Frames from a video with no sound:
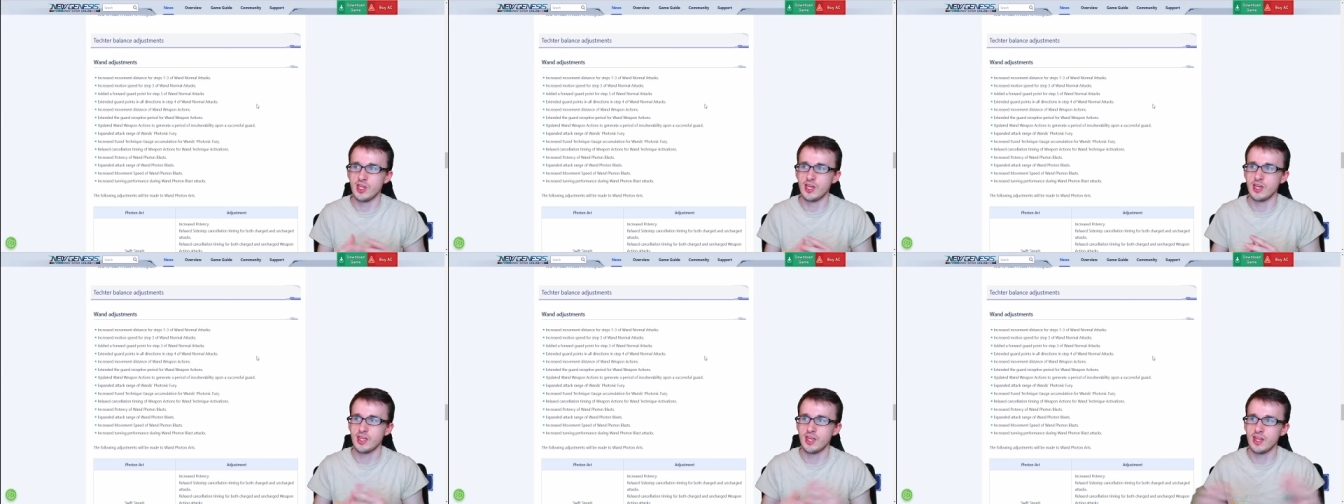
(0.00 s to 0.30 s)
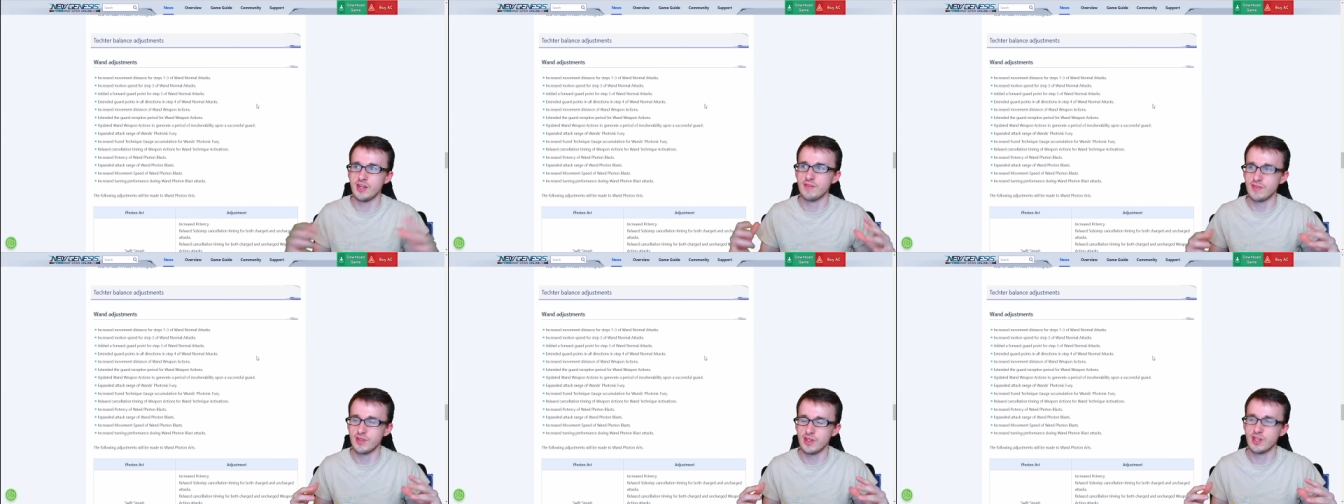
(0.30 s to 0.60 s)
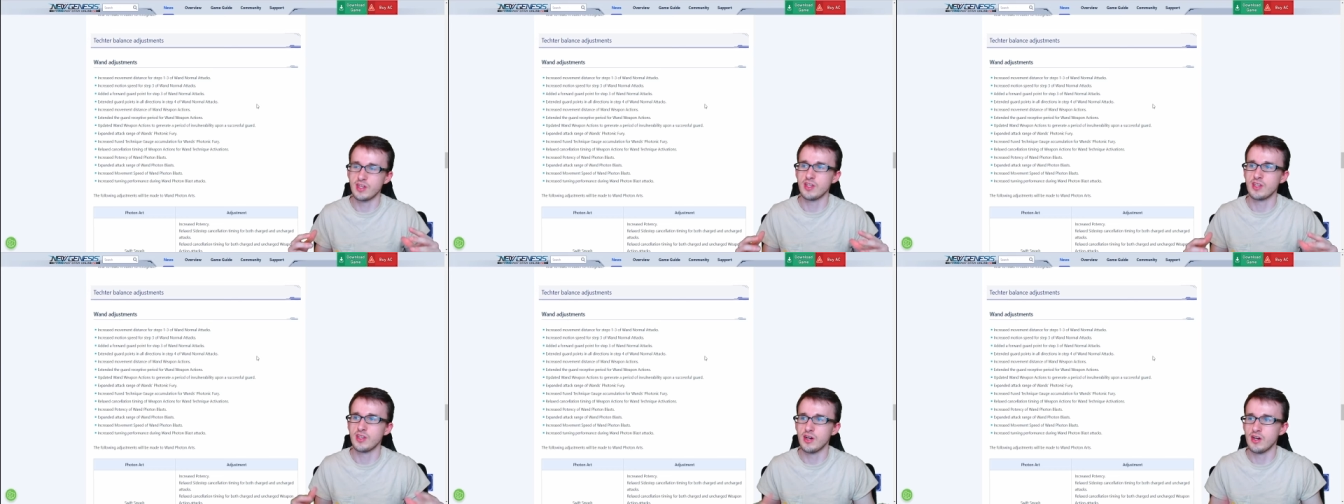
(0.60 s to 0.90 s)
kind of
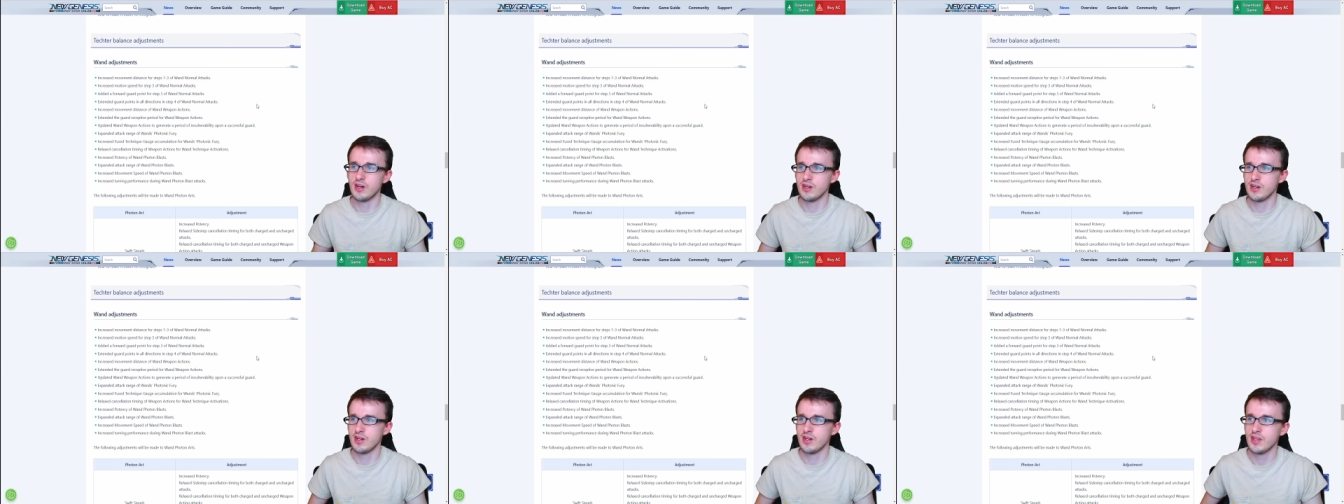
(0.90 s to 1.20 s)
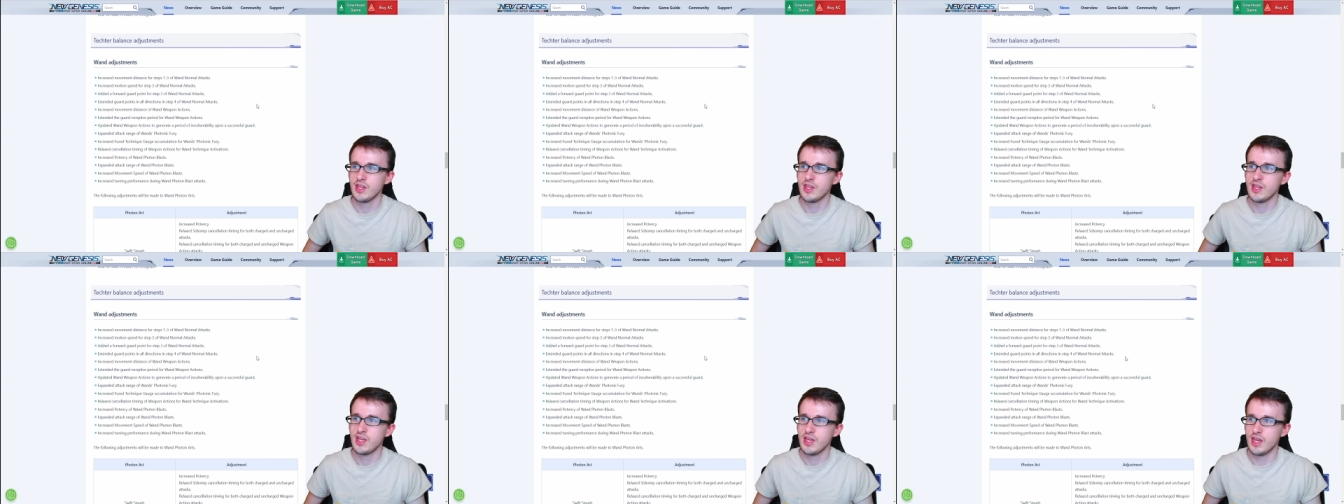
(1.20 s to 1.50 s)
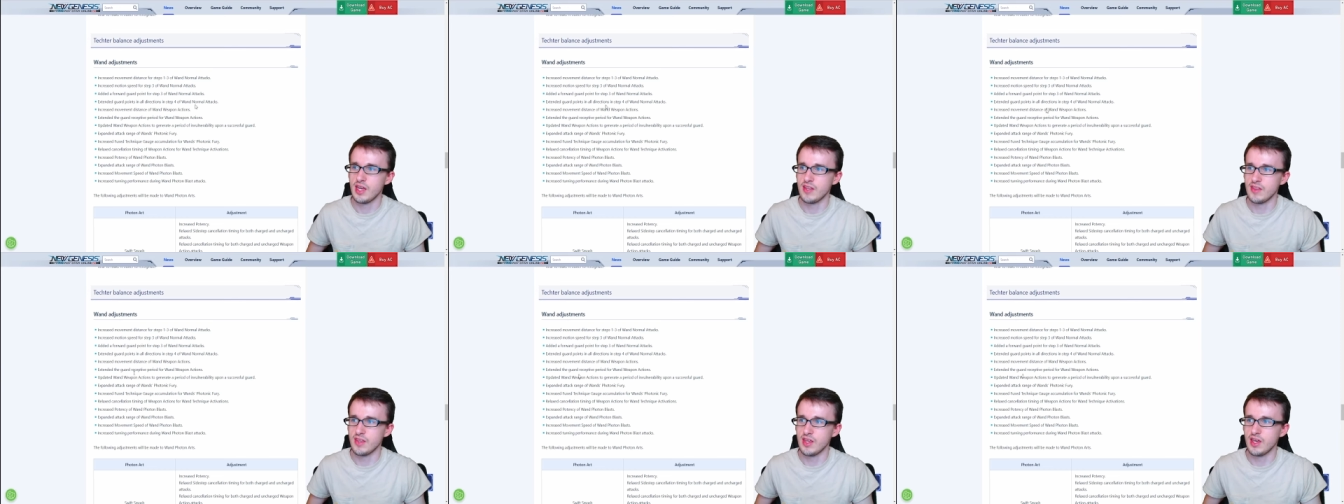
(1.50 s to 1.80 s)
guard,
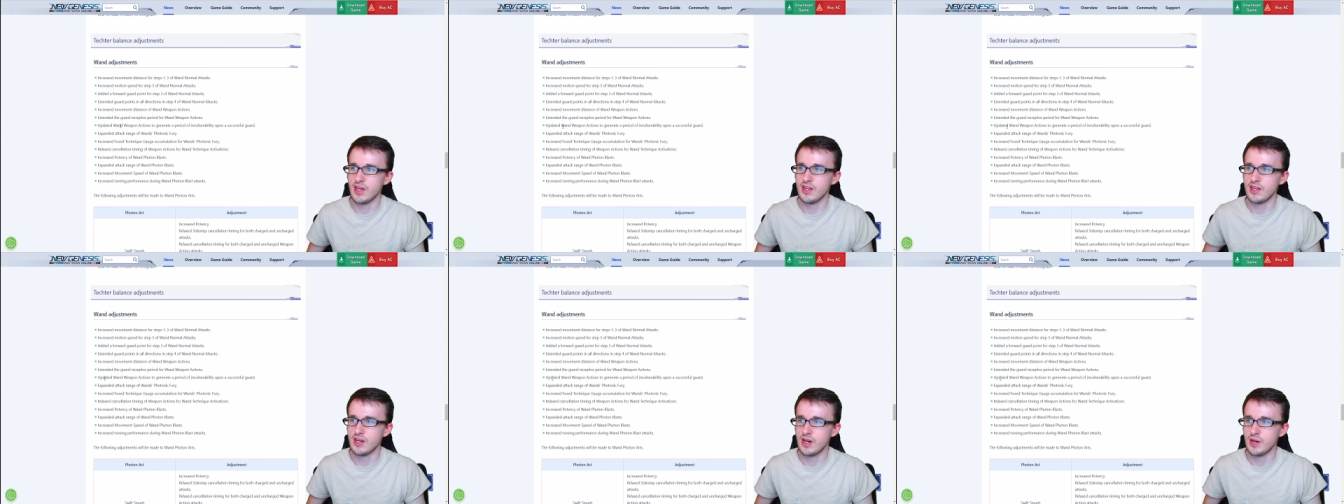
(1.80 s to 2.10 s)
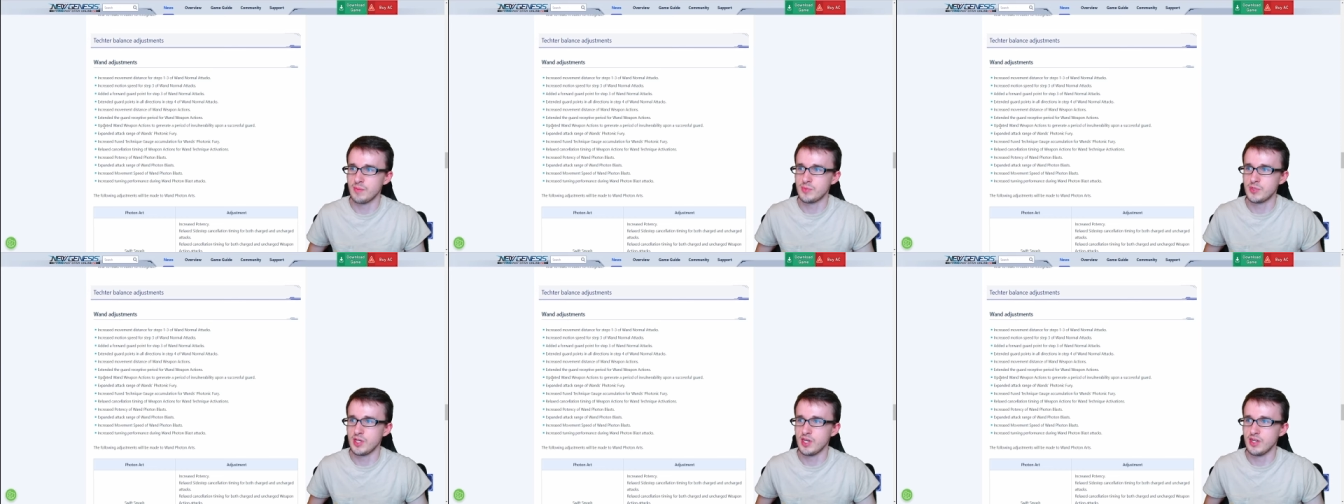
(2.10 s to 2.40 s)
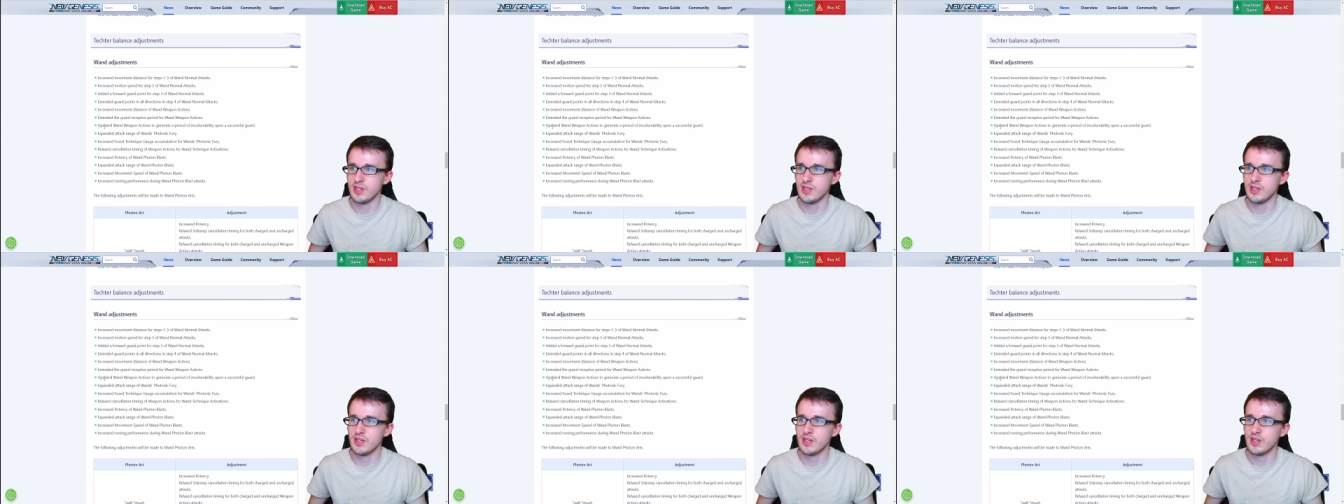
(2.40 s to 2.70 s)
and then
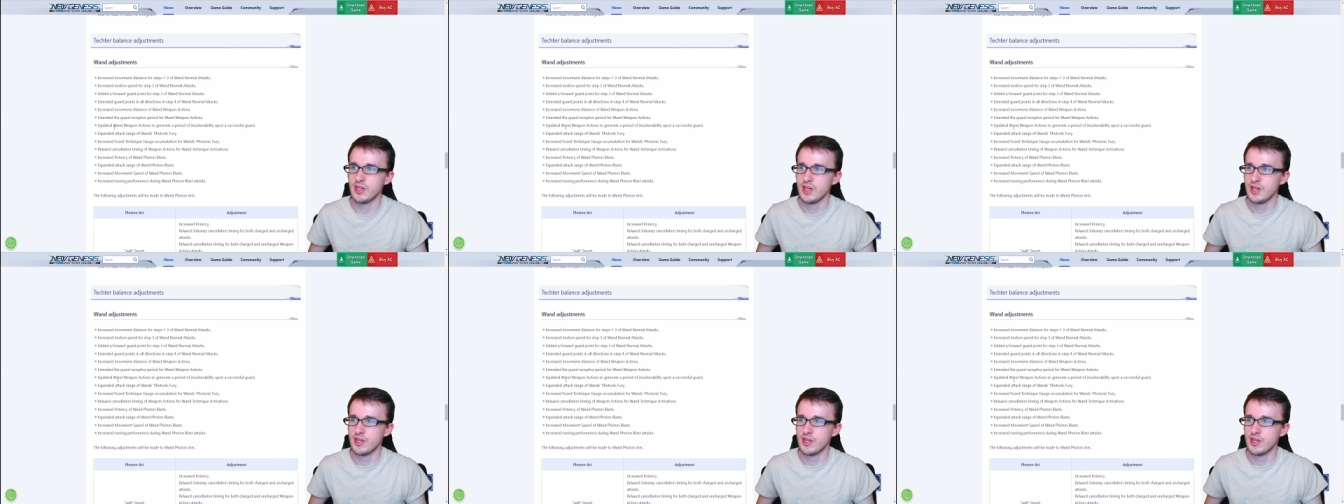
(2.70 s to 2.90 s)
updated